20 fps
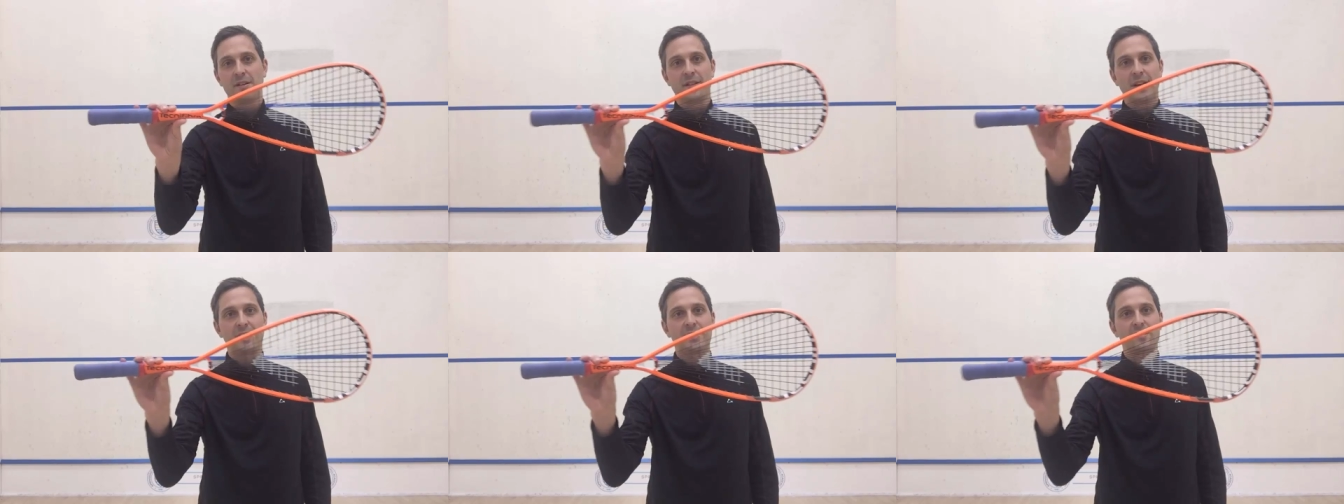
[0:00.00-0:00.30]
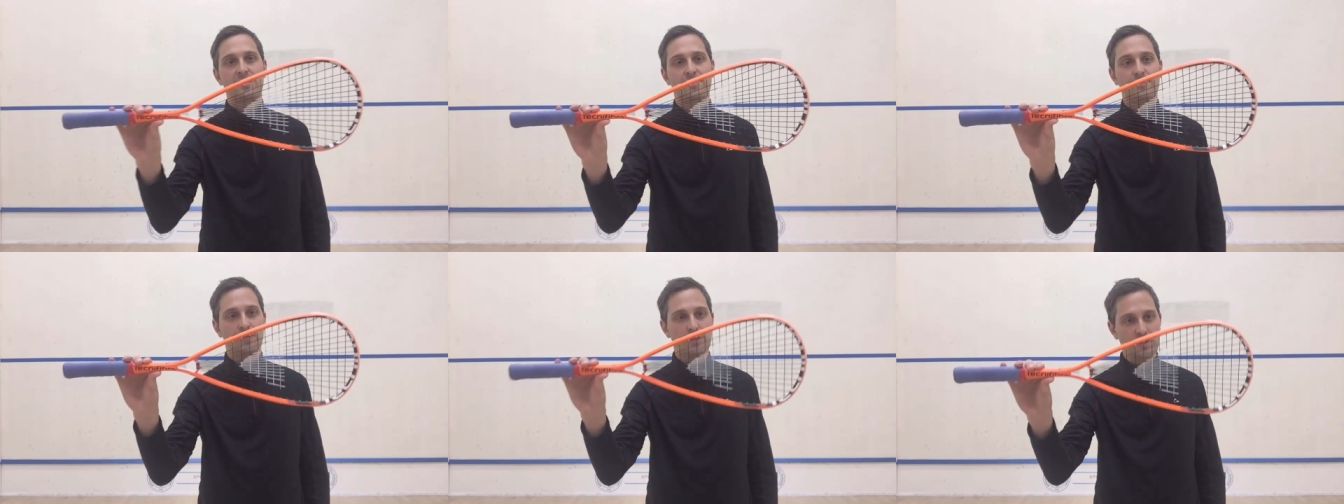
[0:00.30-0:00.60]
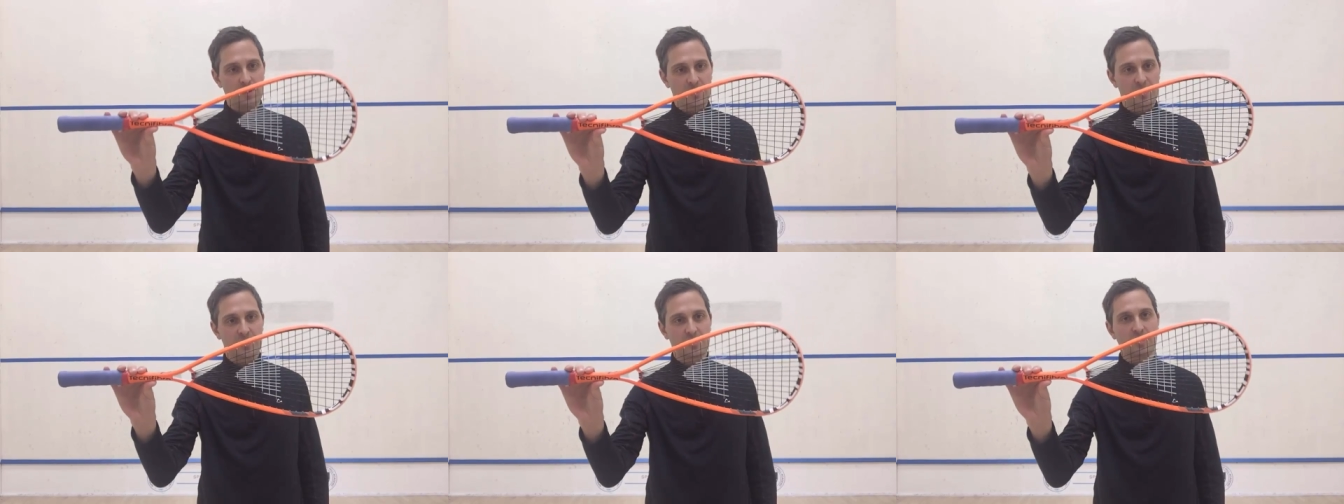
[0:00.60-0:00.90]
That's
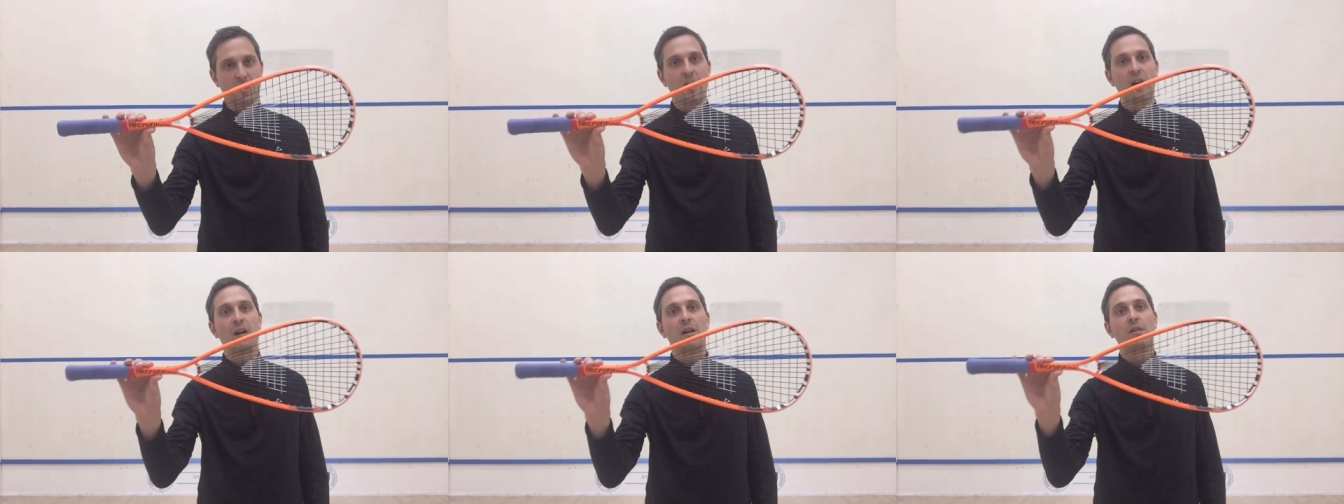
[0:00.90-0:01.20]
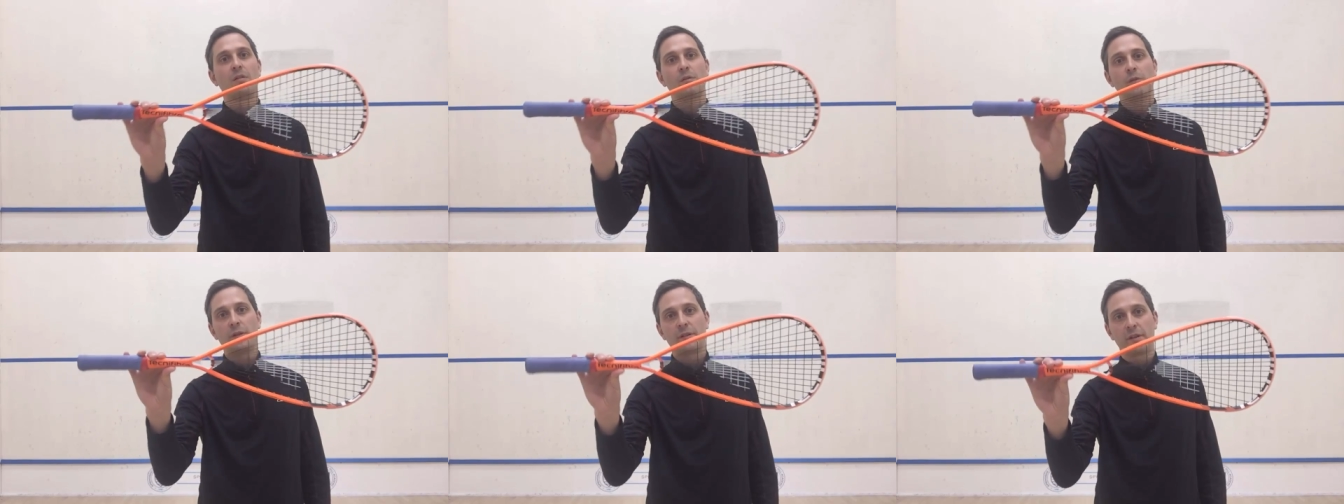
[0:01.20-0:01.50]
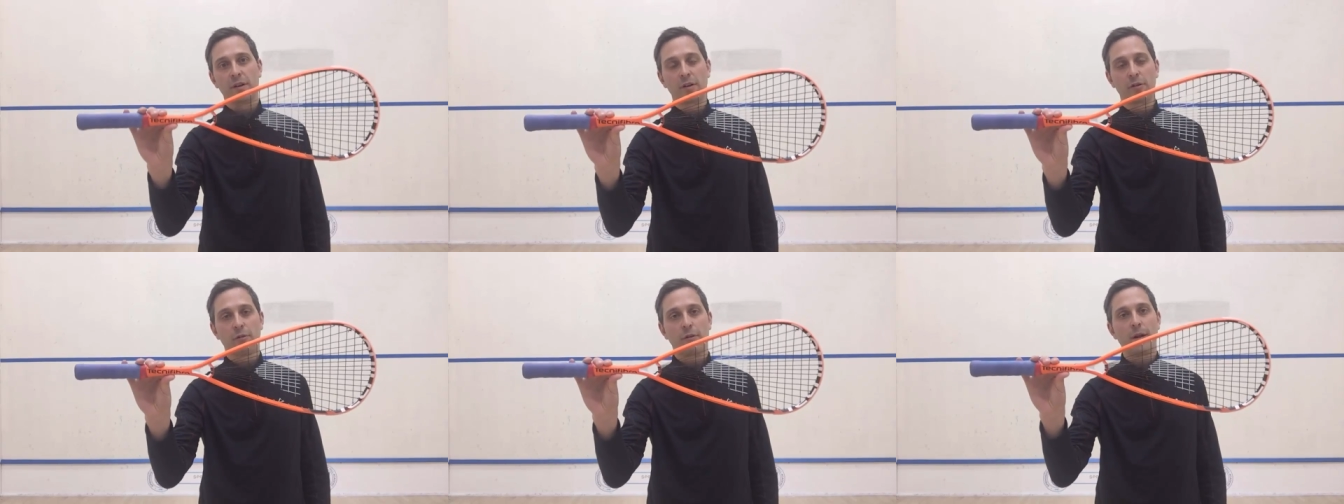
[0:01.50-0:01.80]
fully strung with
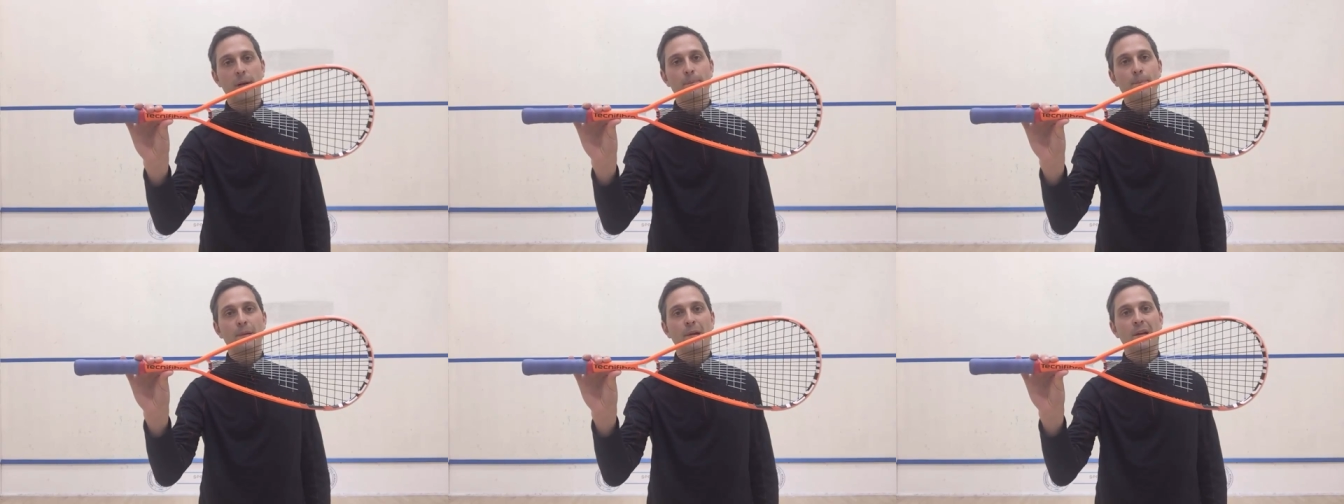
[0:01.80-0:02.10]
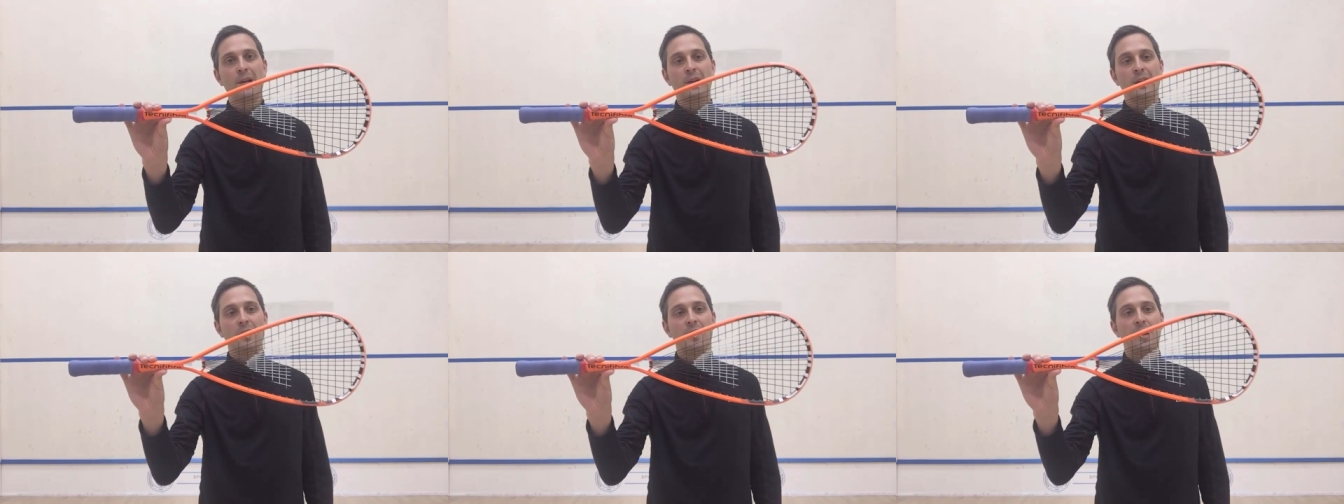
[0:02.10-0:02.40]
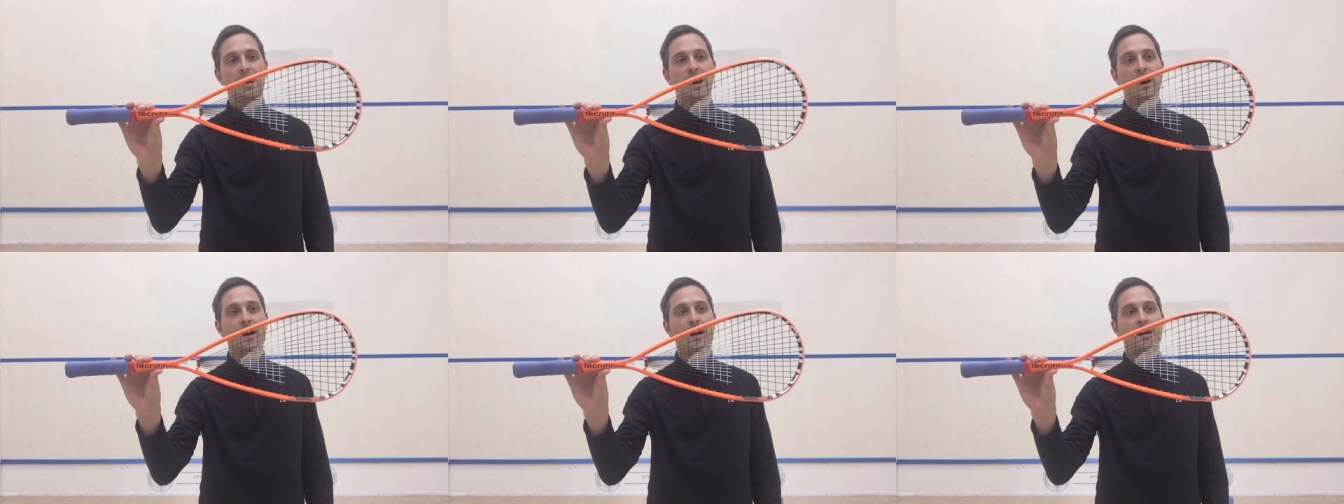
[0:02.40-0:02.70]
the grip.
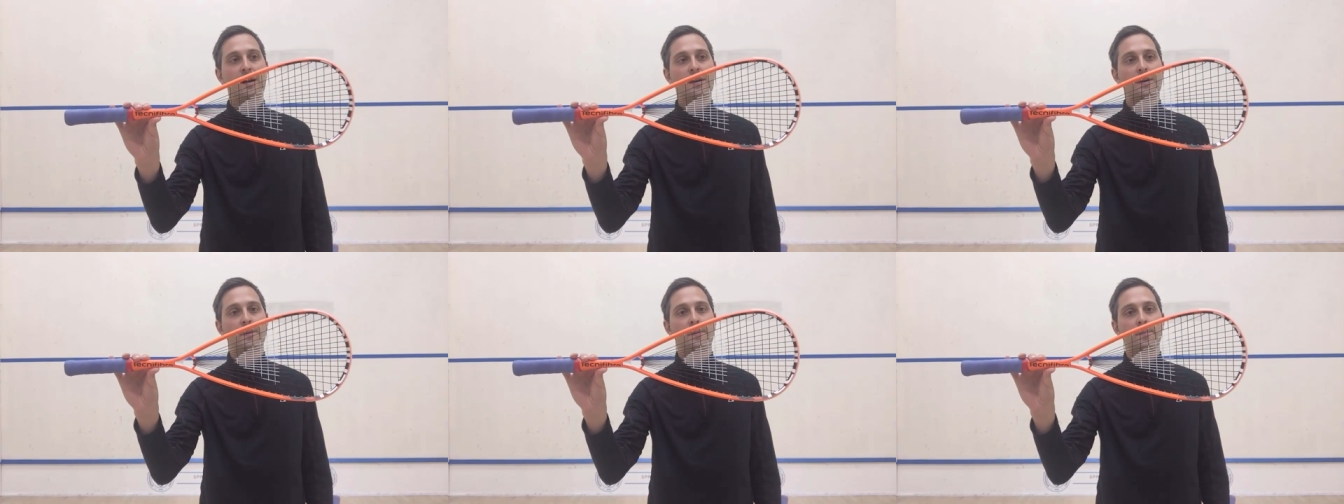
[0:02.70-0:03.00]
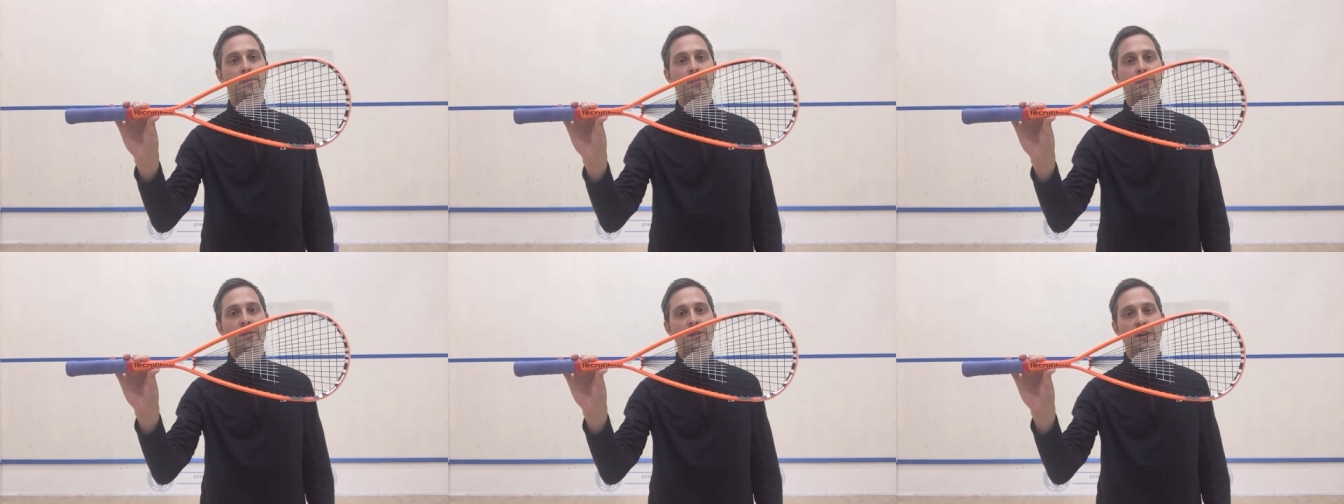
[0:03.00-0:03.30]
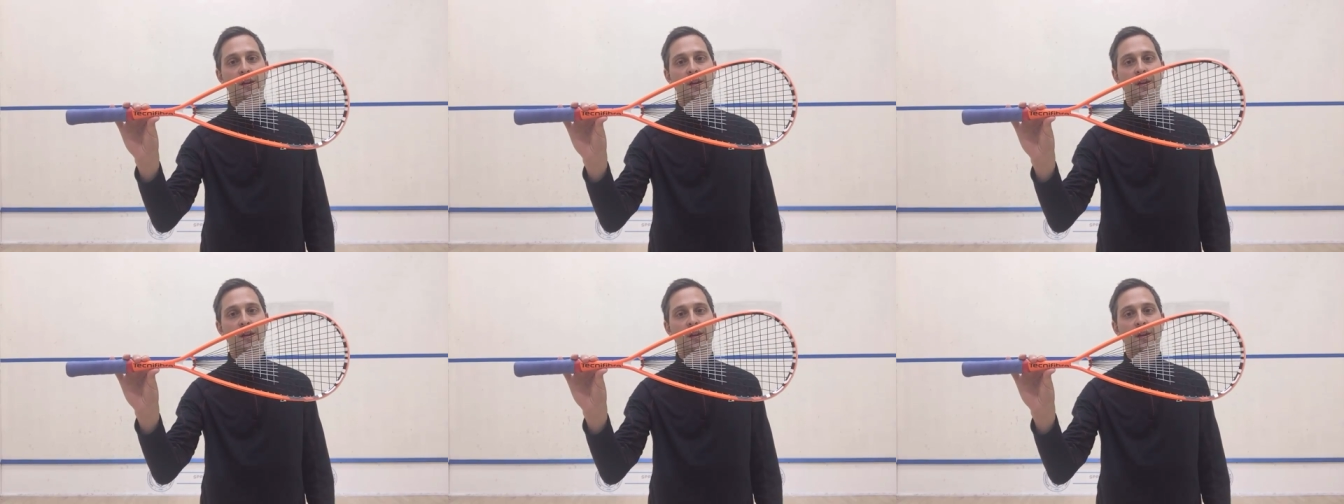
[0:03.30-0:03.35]
So